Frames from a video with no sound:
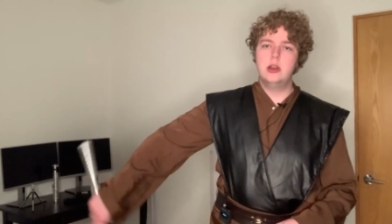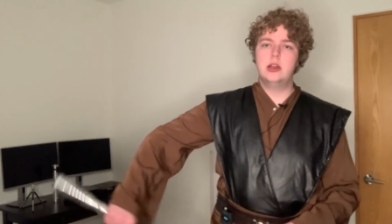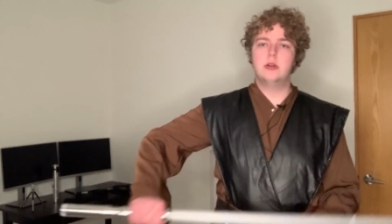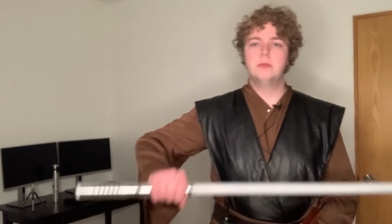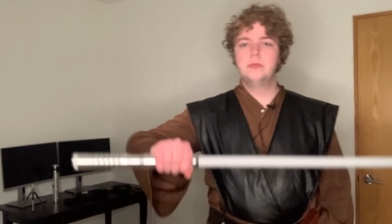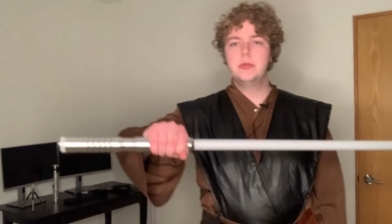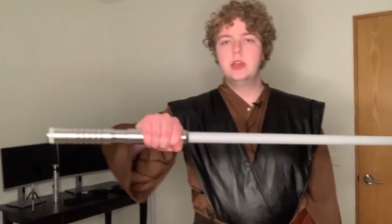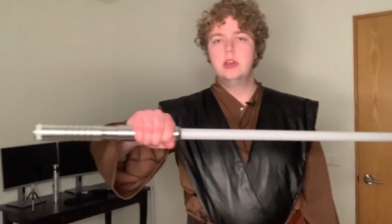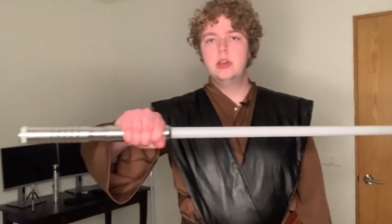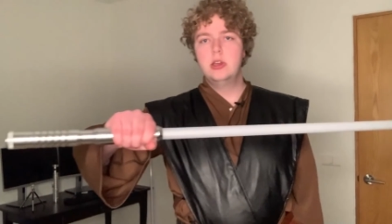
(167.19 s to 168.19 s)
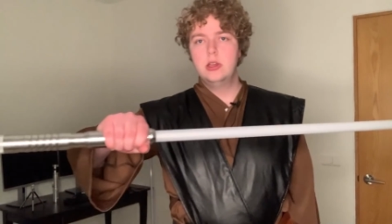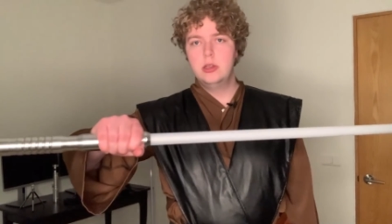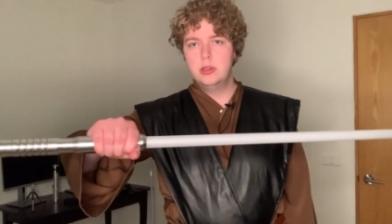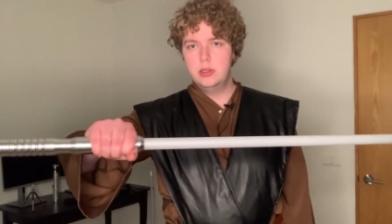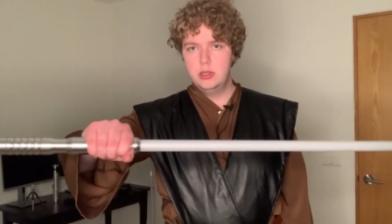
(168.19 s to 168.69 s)
Now,
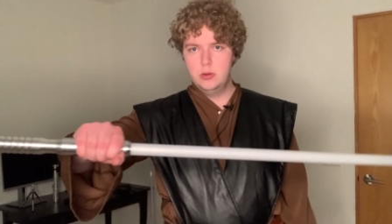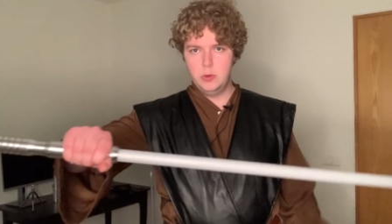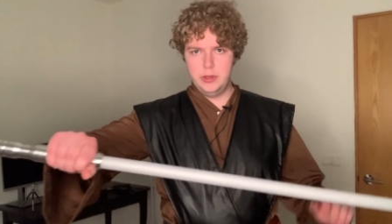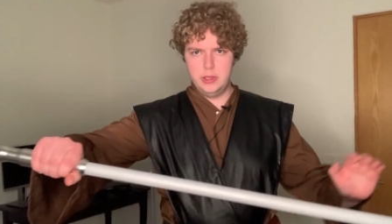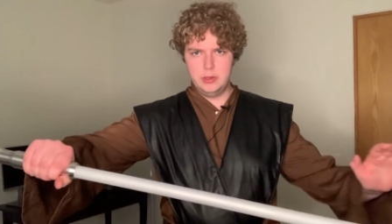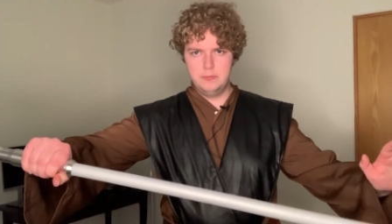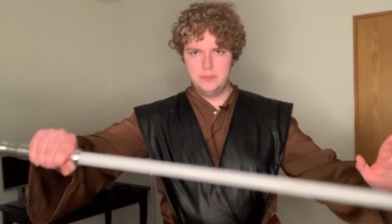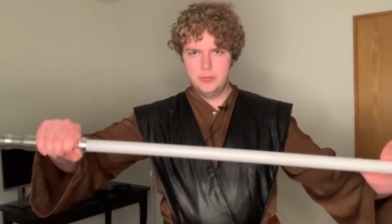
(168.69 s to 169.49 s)
one thing,